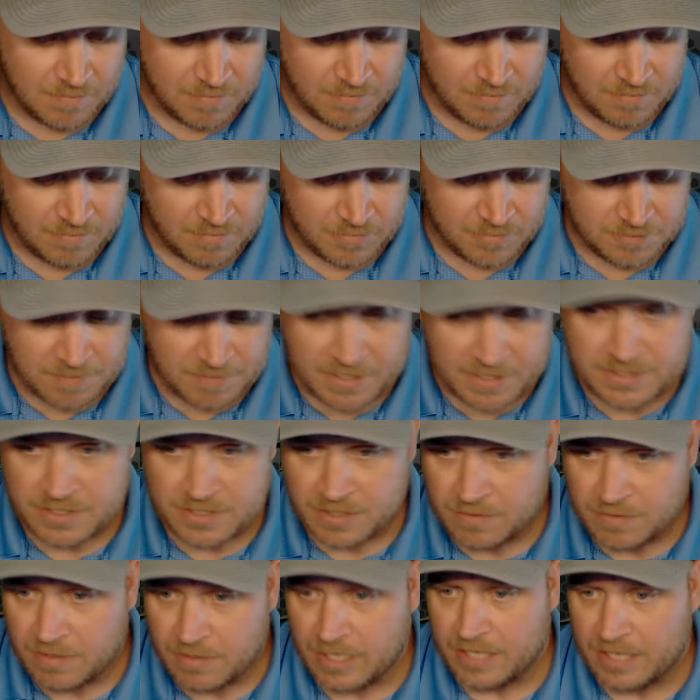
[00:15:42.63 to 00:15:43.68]
especially
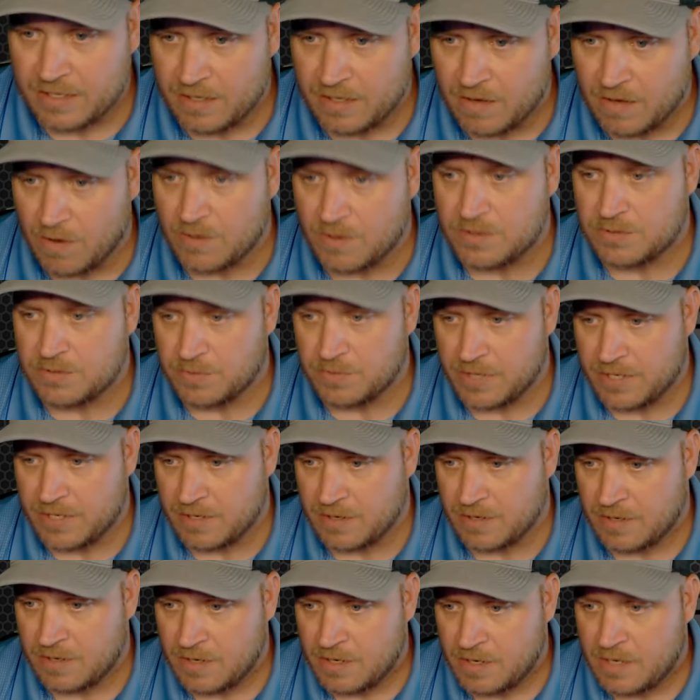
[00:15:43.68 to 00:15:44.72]
lately on
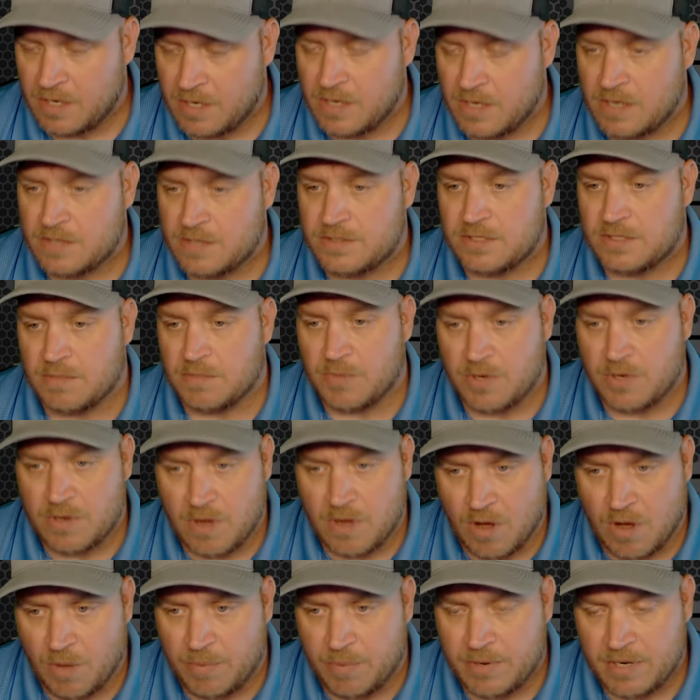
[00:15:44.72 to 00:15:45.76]
Twitter, someone
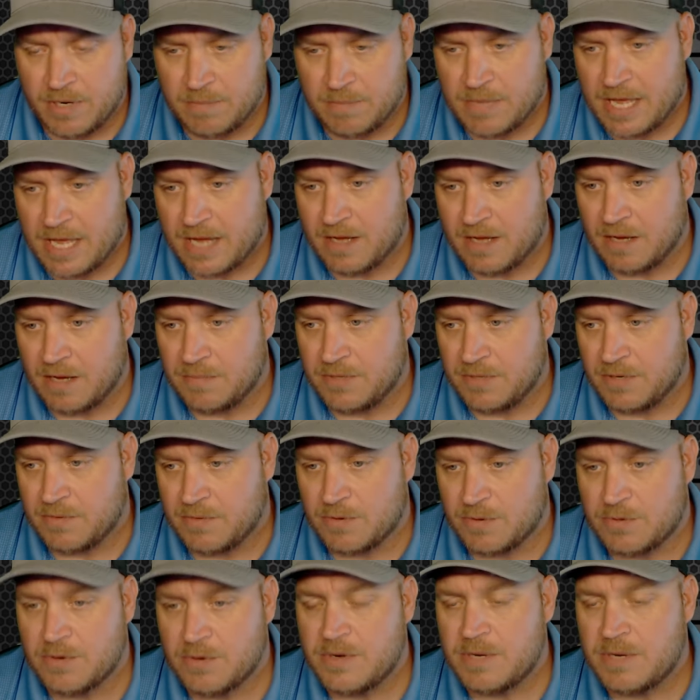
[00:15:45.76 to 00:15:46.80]
opening back up their
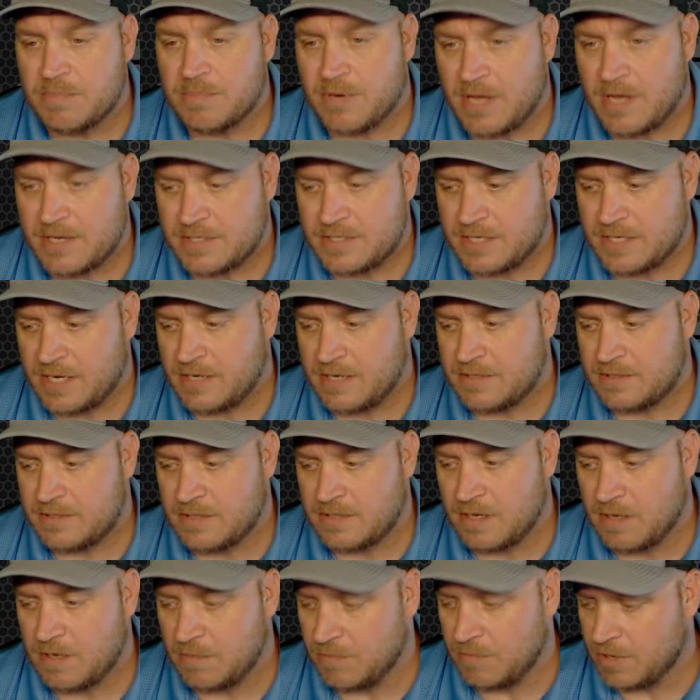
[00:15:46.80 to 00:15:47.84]
recruiting process
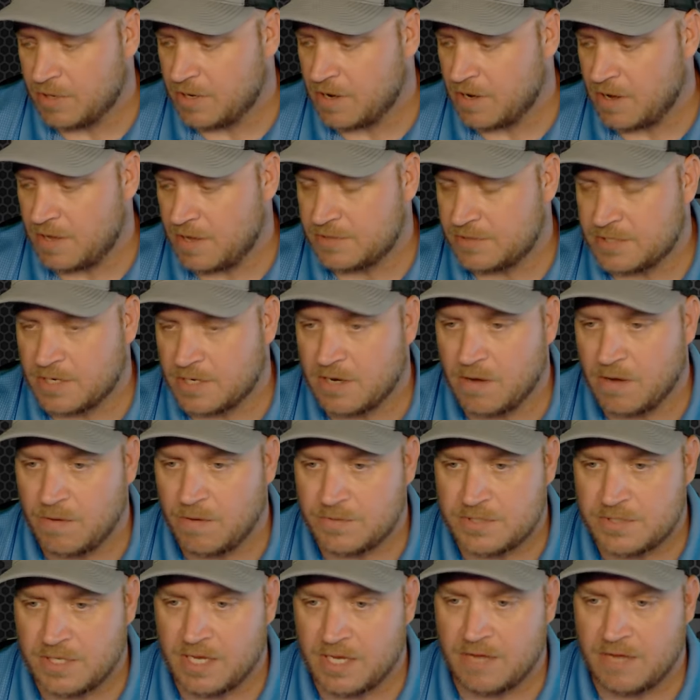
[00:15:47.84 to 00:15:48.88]
because a
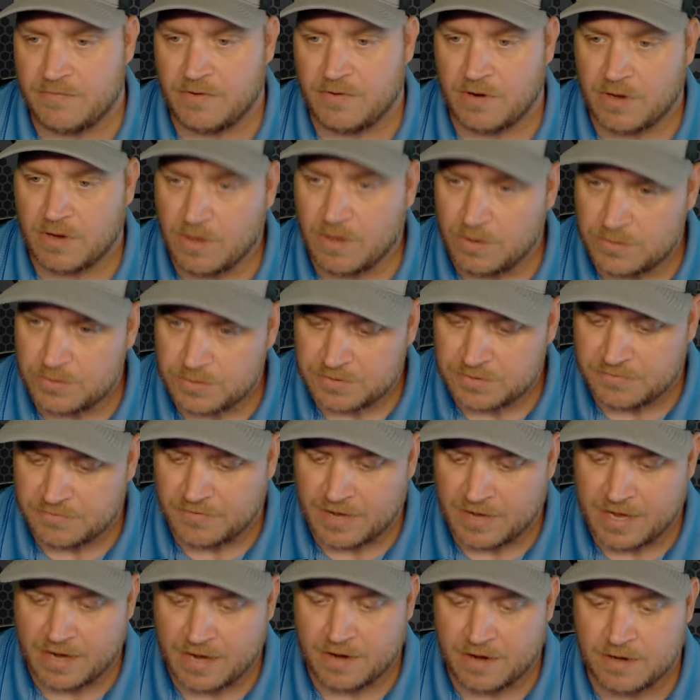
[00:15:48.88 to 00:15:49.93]
coach left or a coach was
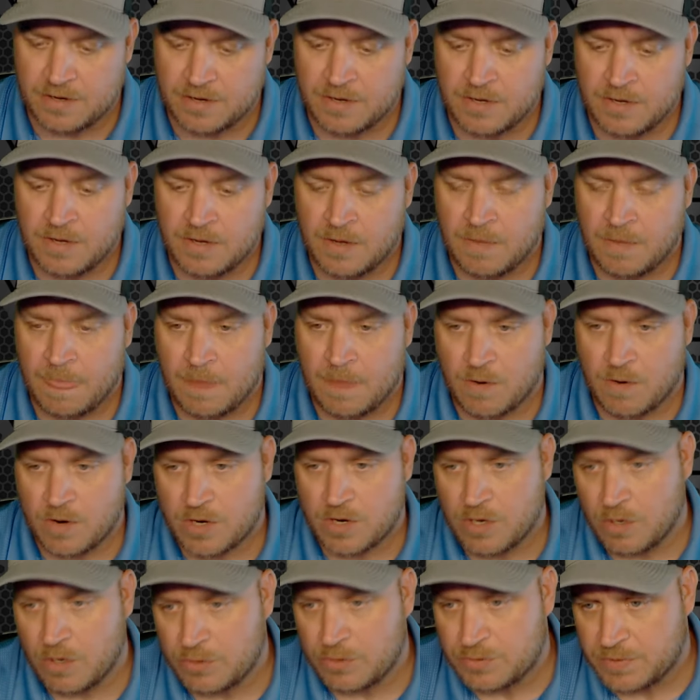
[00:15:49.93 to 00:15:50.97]
fired or a
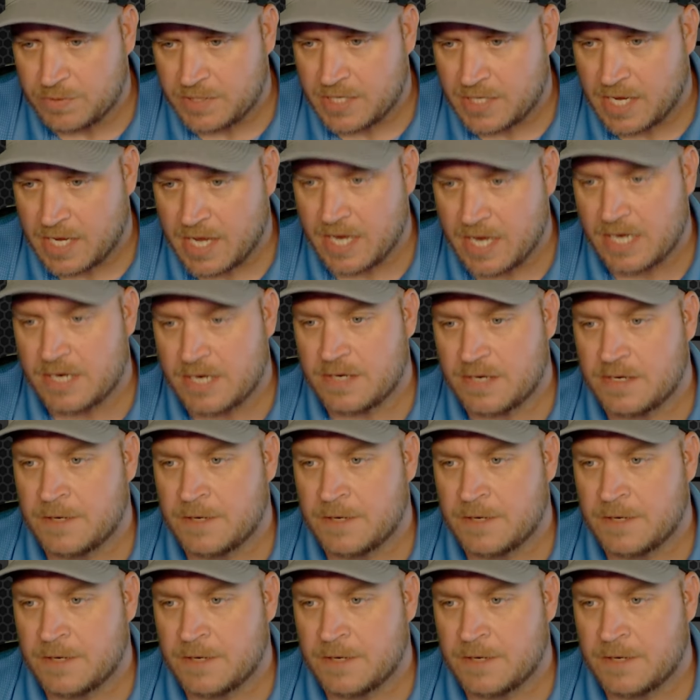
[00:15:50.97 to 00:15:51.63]
coach retired